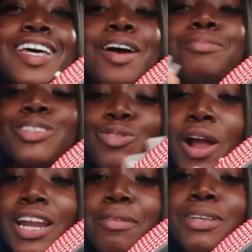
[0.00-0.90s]

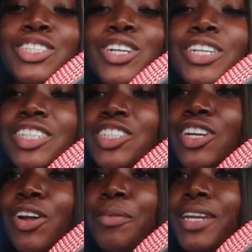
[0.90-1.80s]
subscribers? Let me turn this
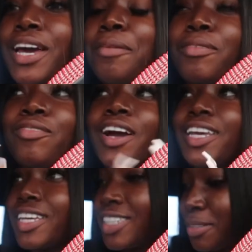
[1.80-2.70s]
shit all the way down before I
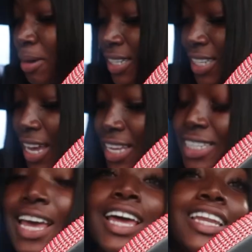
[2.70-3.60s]
get
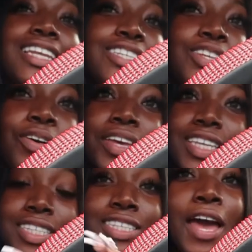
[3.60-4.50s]
demonetized. This song
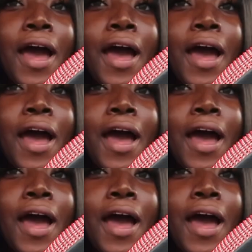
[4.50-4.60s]
hits.